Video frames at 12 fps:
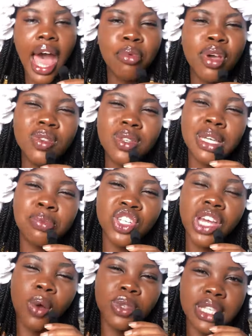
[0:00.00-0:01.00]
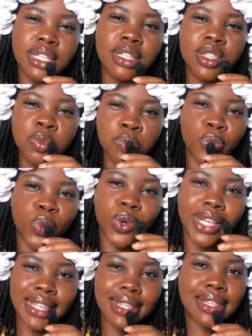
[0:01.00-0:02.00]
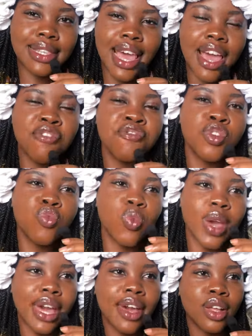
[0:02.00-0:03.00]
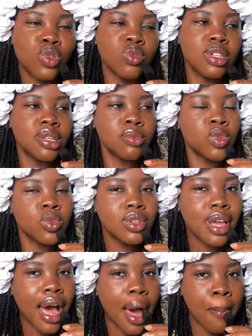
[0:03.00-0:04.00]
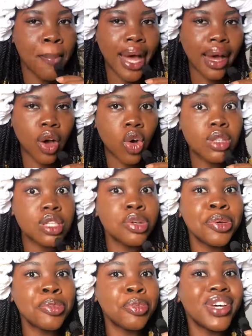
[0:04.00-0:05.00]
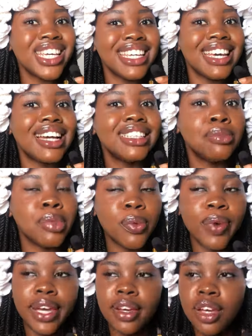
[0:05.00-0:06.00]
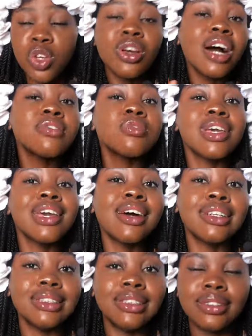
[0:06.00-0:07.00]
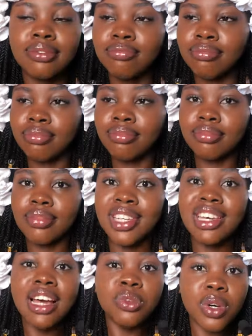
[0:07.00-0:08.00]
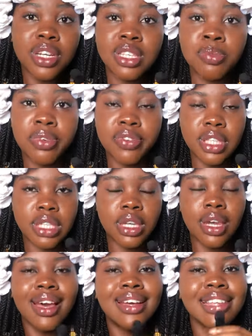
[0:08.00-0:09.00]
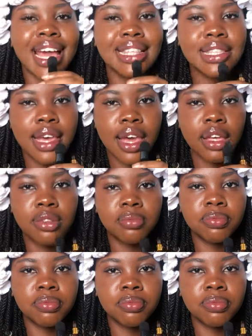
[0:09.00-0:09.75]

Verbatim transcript: I'm going to keep shouting this point everywhere to the moon and back until you hear the me way. You have to hear hear what the spirit is saying. Tight hair.